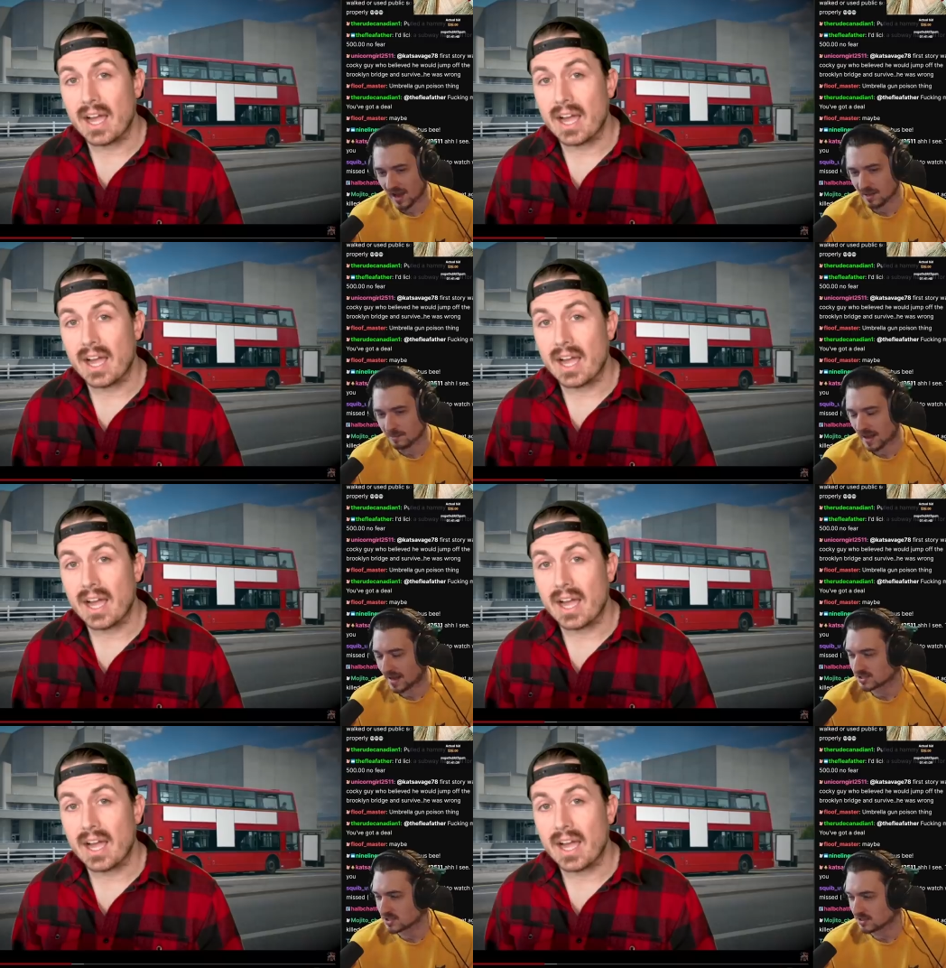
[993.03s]
Speaker 1: I
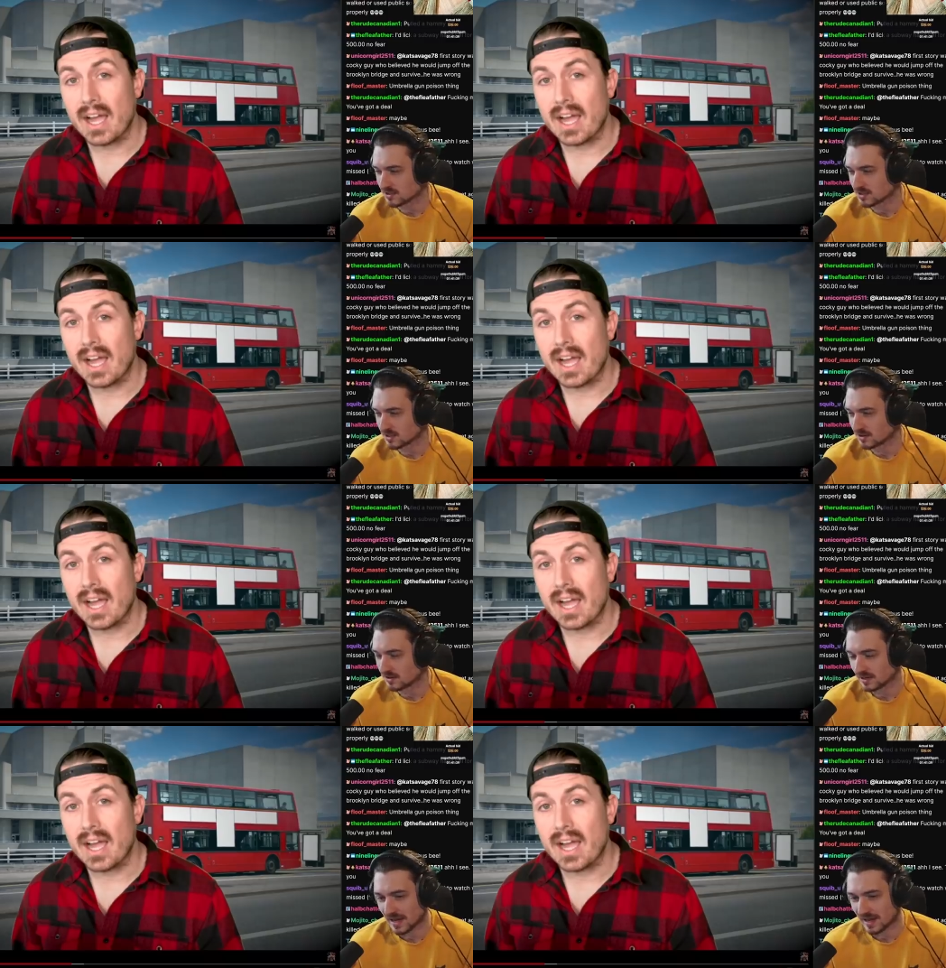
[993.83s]
imagine there's
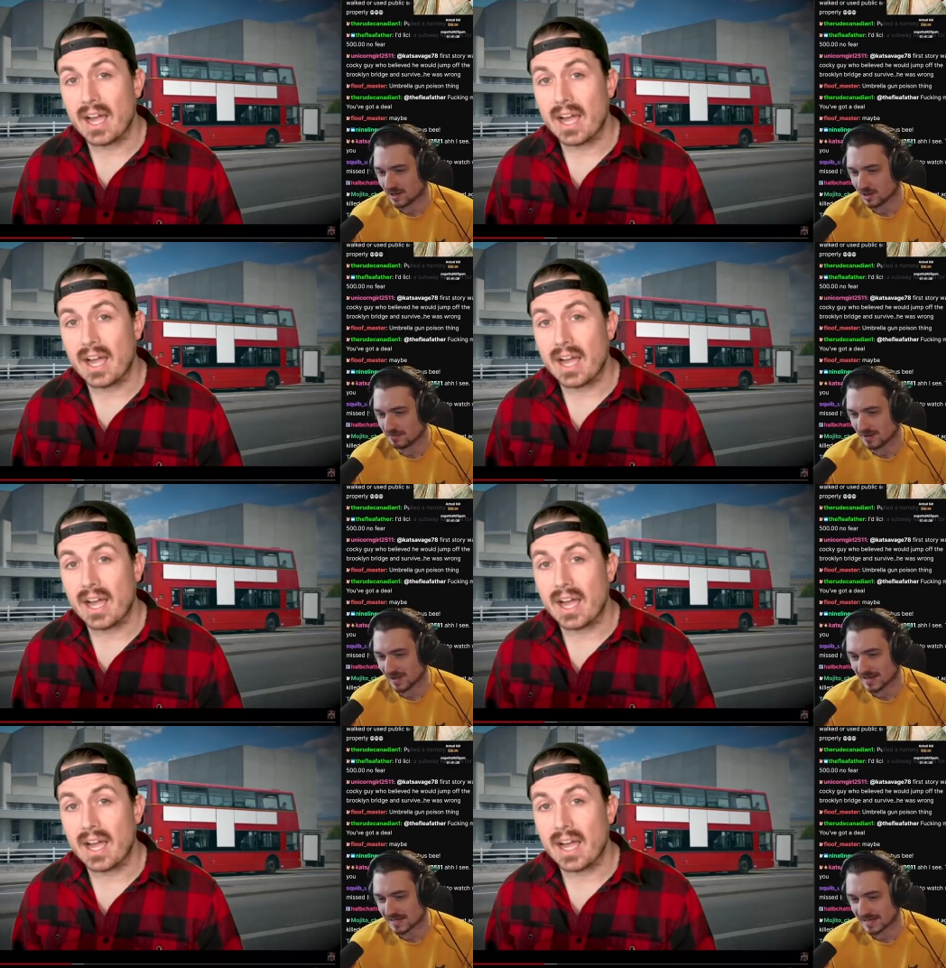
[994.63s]
literally yeah, it could be
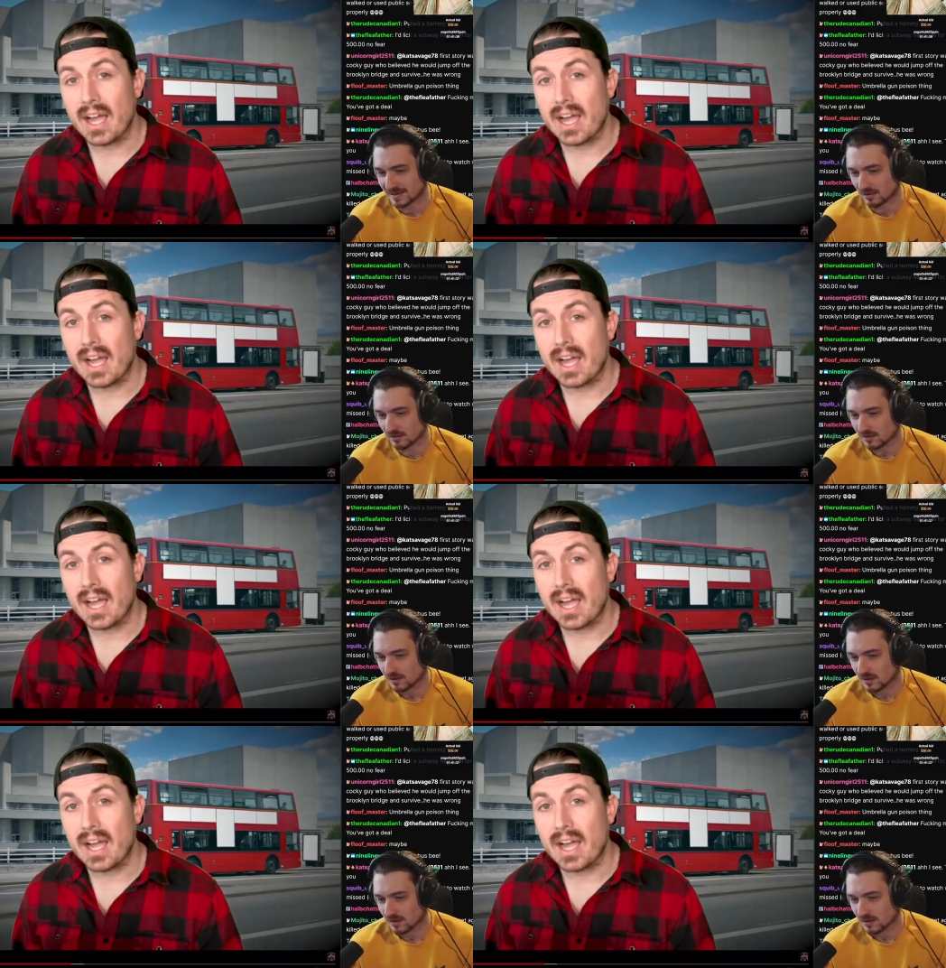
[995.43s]
like a needle.